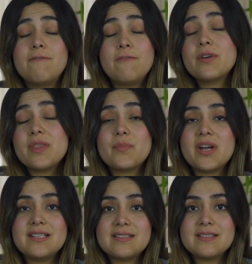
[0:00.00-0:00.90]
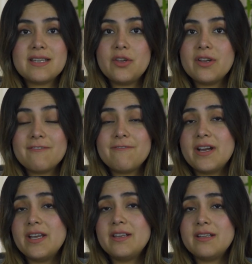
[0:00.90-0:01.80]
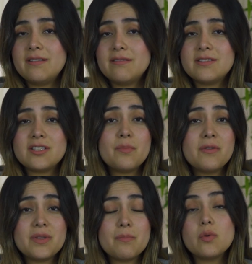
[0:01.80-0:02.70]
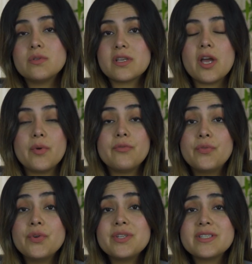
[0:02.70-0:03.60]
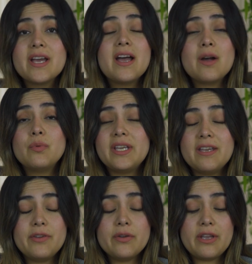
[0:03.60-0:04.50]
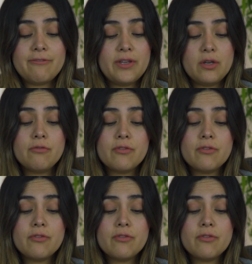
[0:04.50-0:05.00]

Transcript: for the prices that you can find in some of the most common foods, I will give you a few.